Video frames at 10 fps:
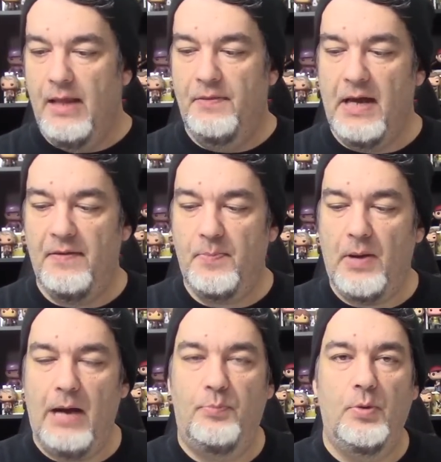The other
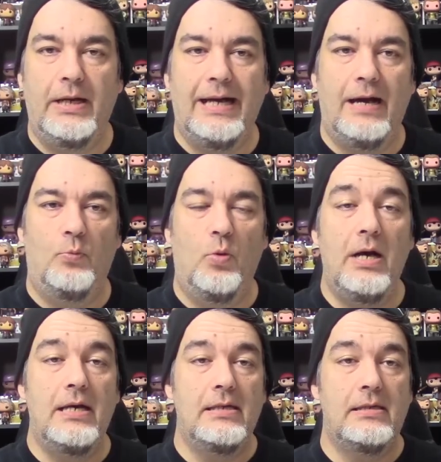Pop we got
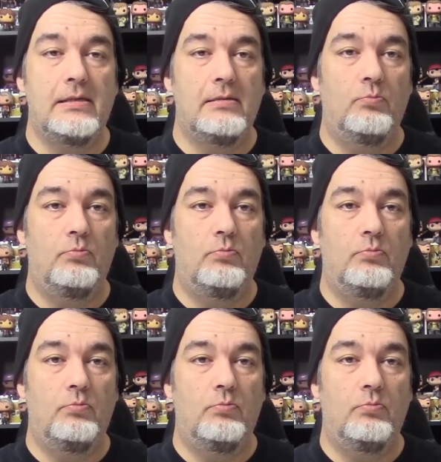was